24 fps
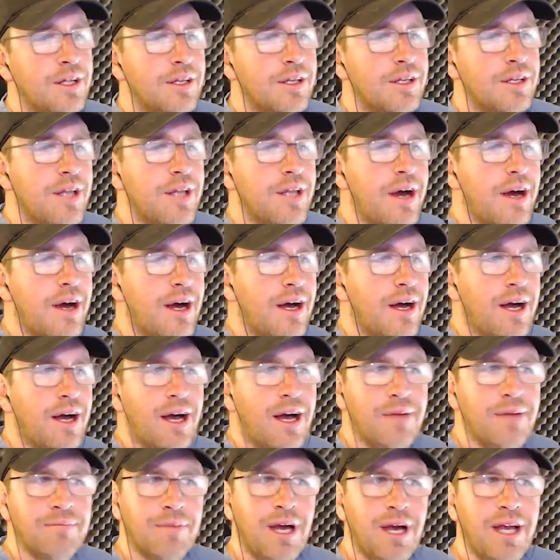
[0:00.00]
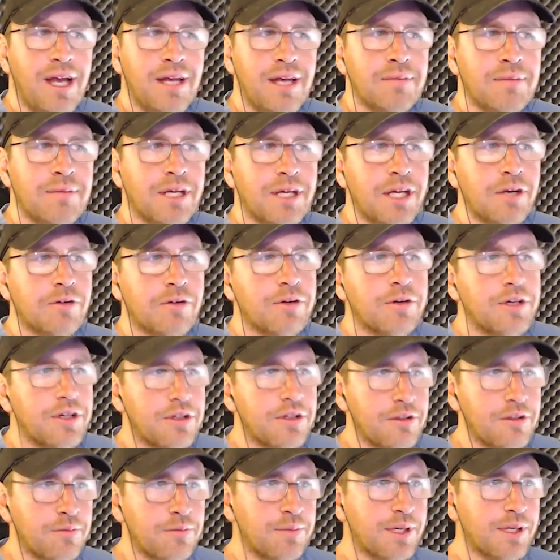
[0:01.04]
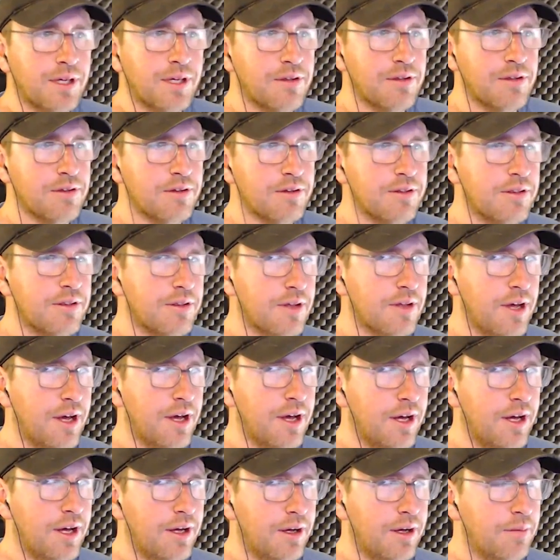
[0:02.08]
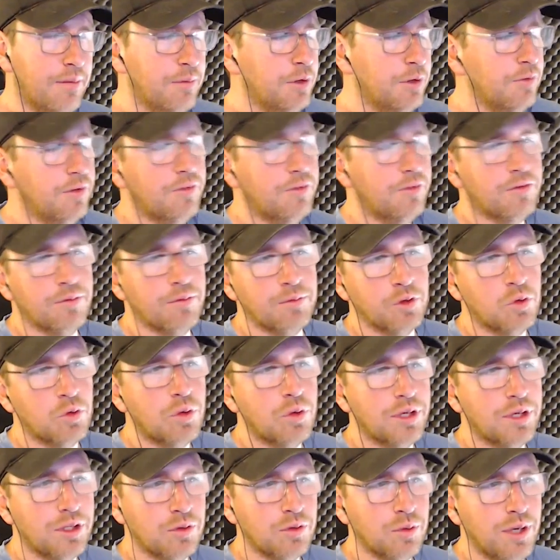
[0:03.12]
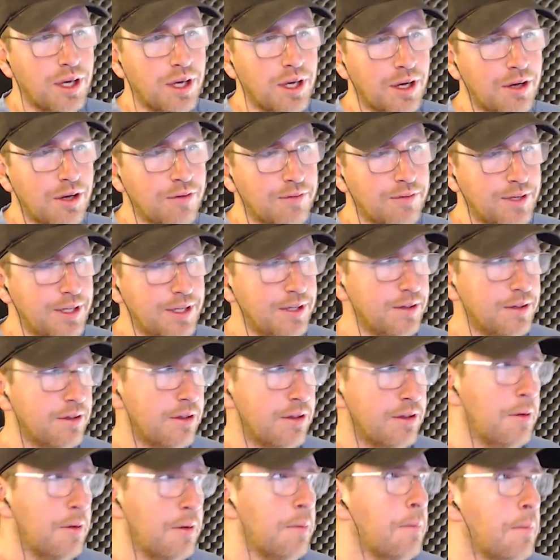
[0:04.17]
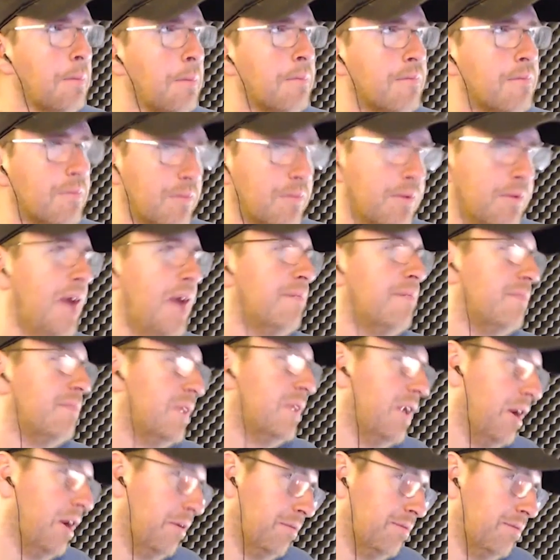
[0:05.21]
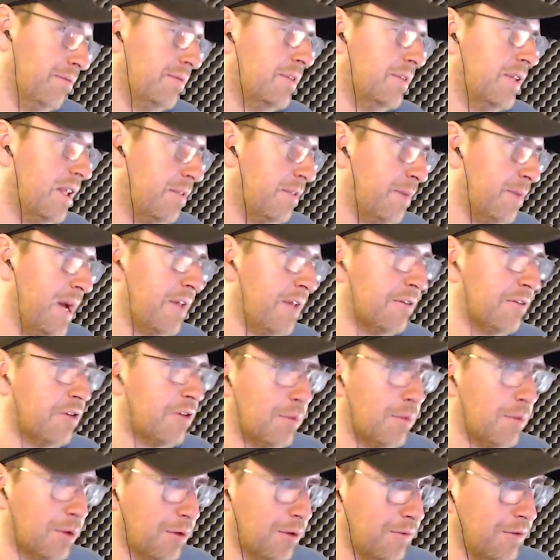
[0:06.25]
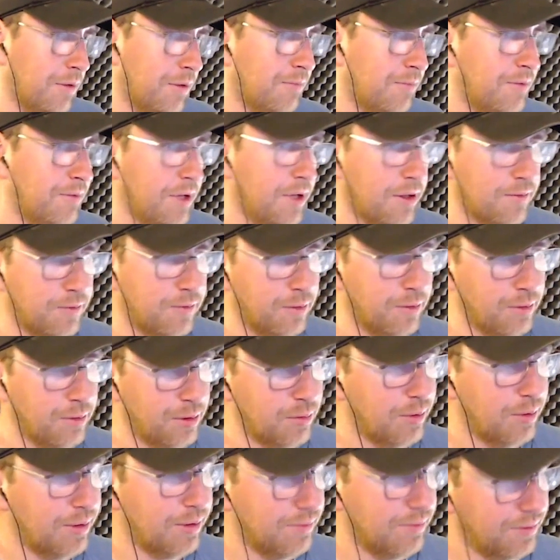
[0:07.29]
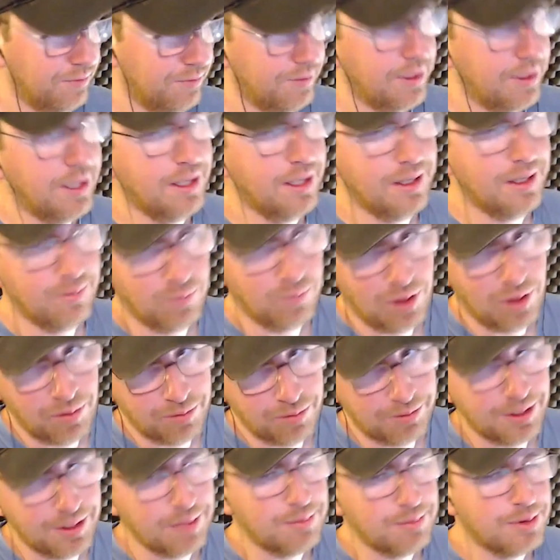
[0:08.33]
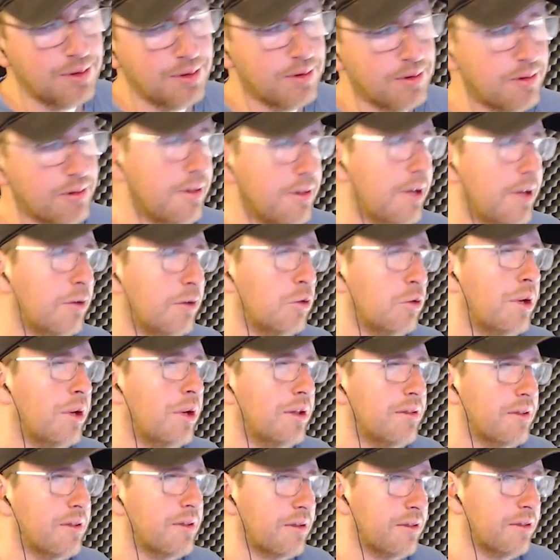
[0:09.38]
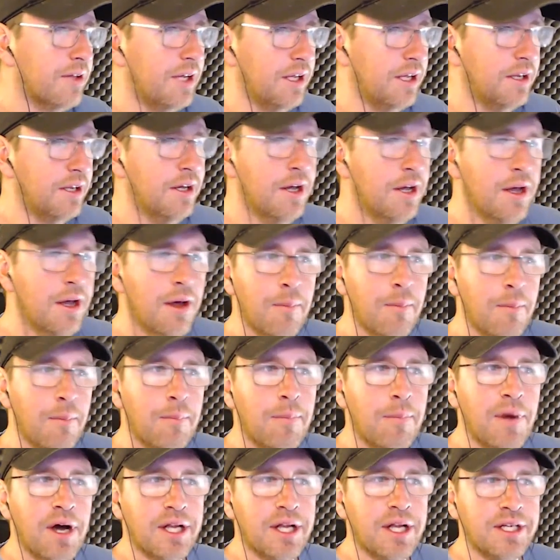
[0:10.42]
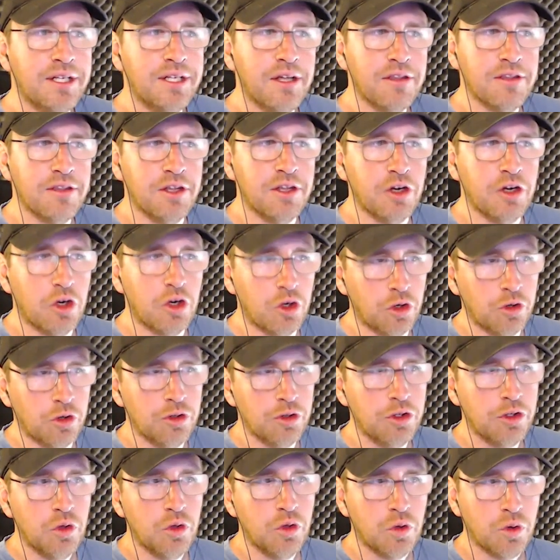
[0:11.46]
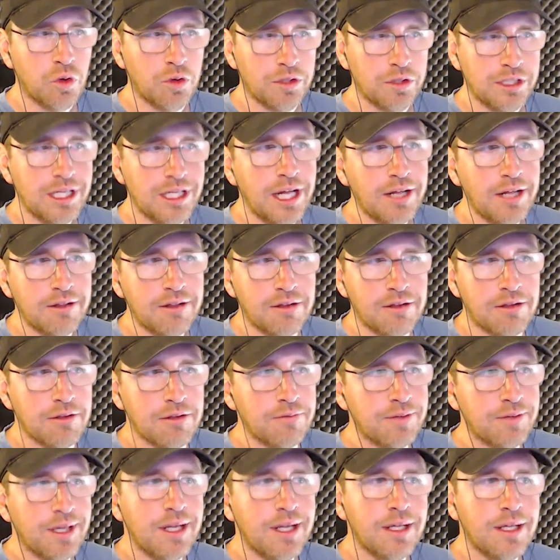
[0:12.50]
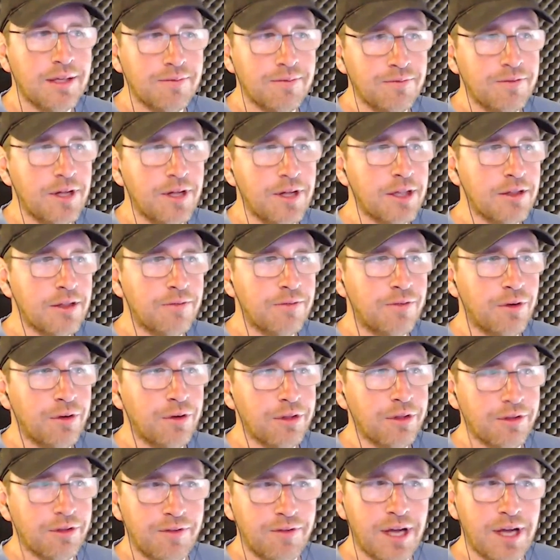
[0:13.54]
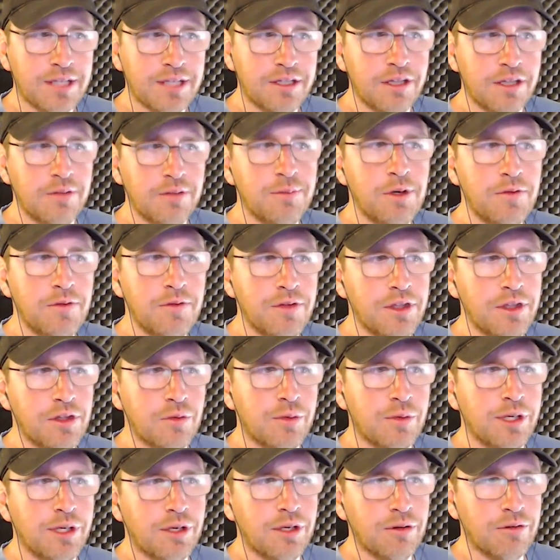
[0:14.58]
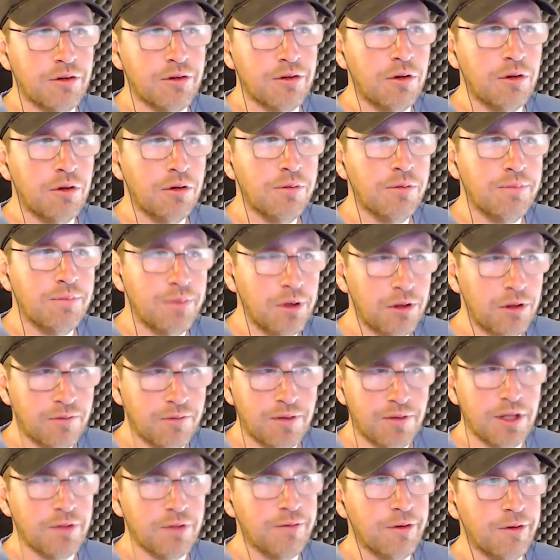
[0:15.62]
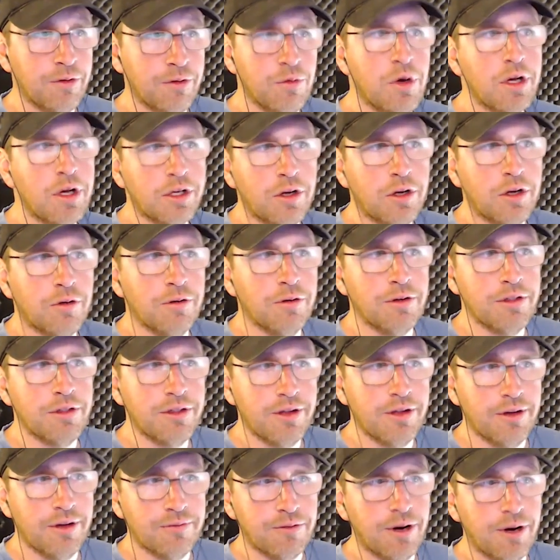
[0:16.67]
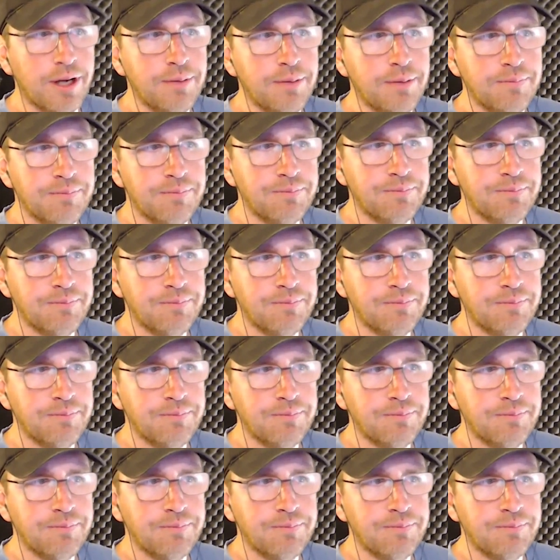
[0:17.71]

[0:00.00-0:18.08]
Now, I, I'm, I am curious, because it's uh, a movie from twenty twelve, and it's, you know, this past Carrboro Film Festival was twenty fifteen. While we're taping this, it's now twenty sixteen. But does it hurt your chances of getting in festivals, the fact that the movie's three years old? Most festivals want current stuff, right? Yeah,